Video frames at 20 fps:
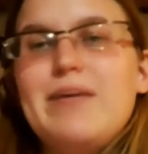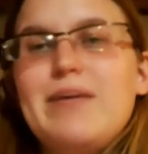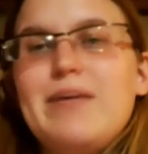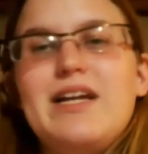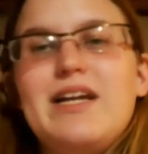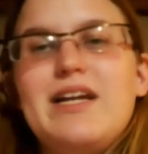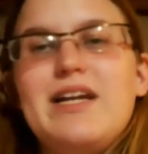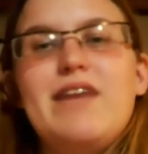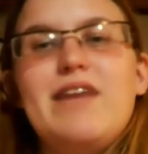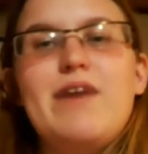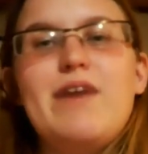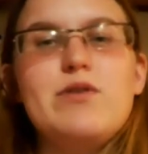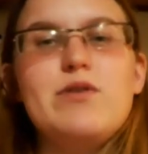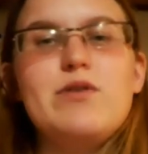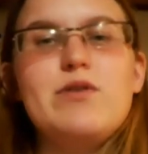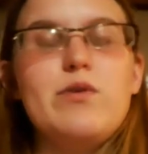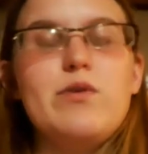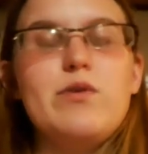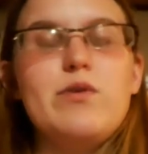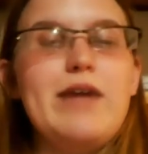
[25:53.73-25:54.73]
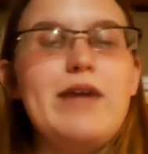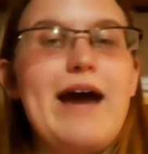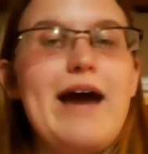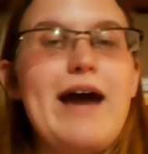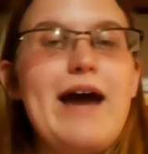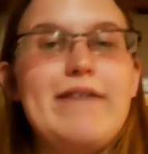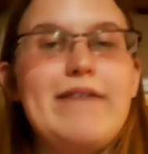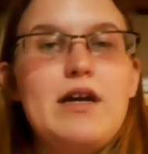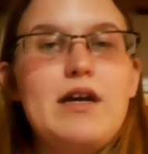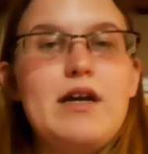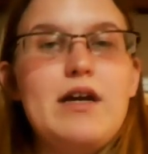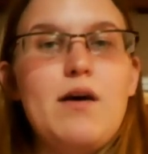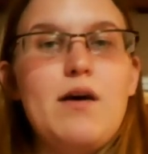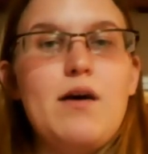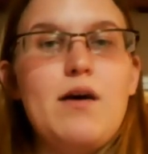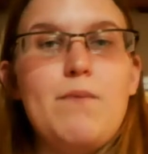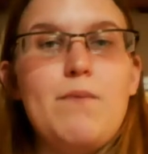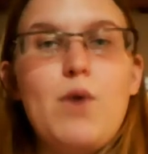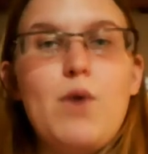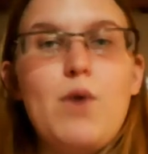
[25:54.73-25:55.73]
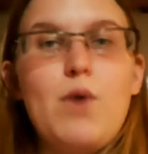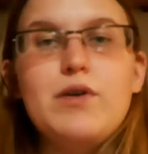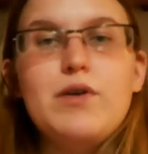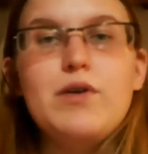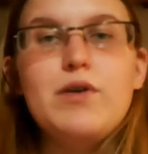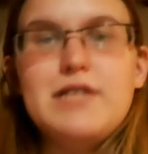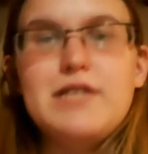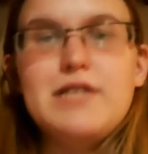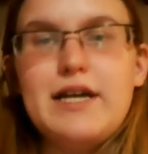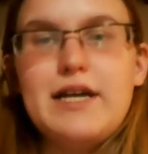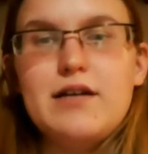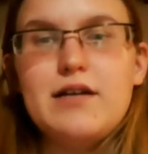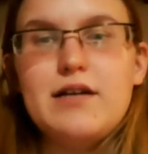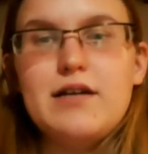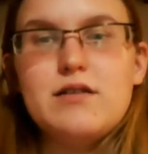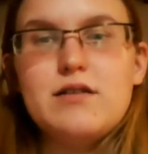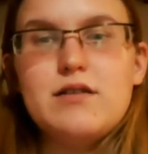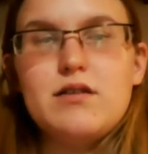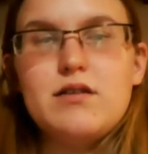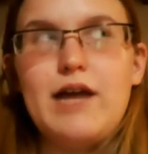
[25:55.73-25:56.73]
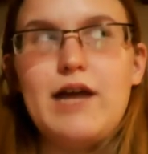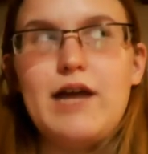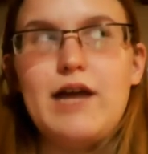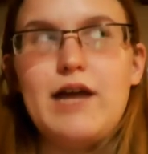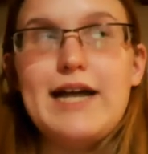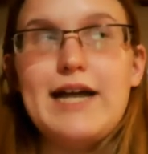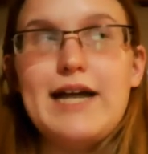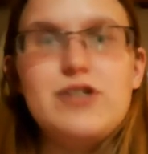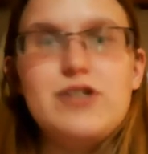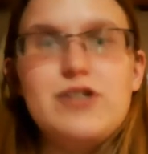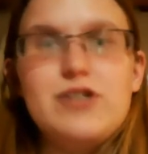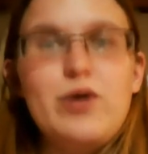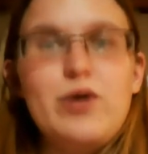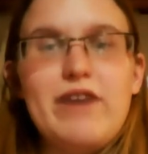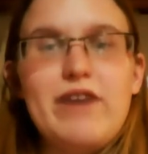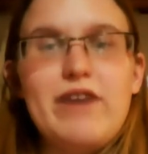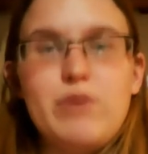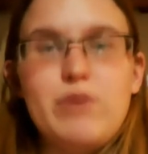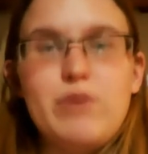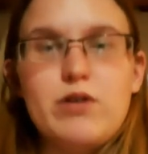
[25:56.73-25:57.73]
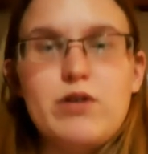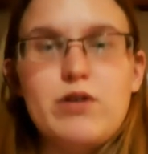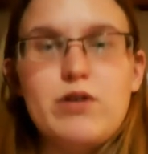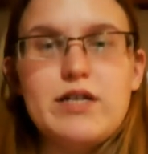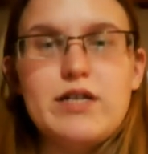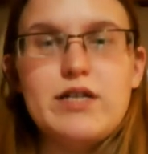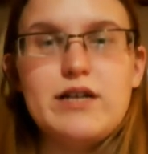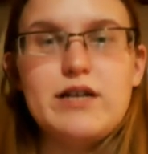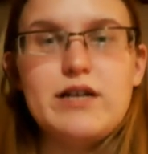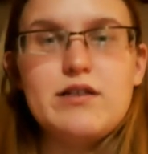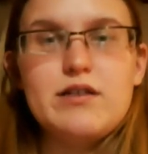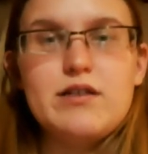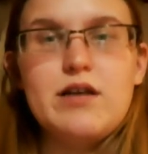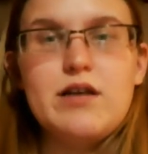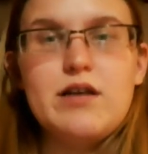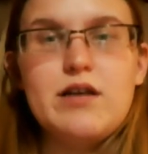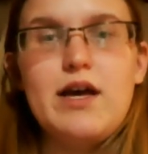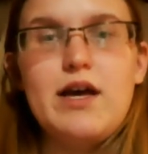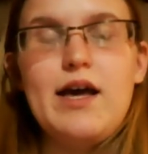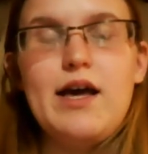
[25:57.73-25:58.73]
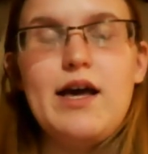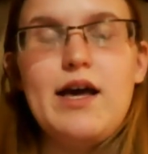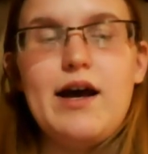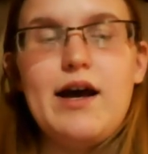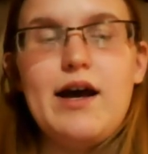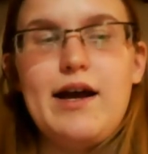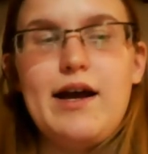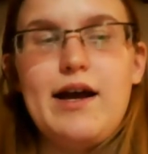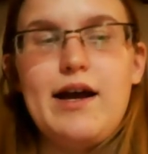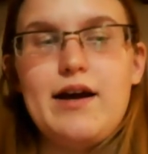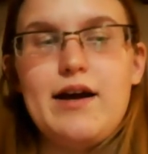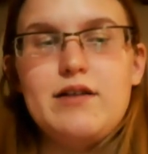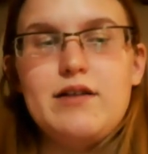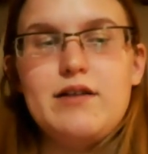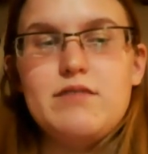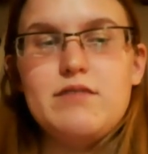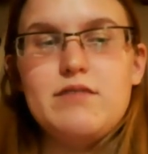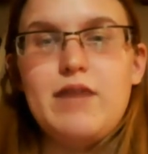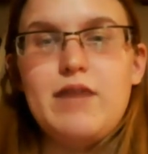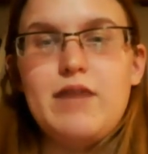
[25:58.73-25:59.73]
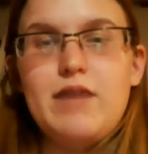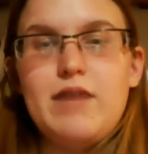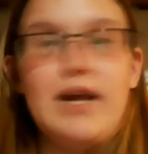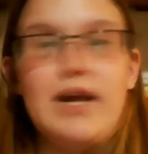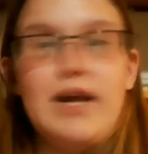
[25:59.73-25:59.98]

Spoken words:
if I was only having motor tics, and I do have motor tics, and it is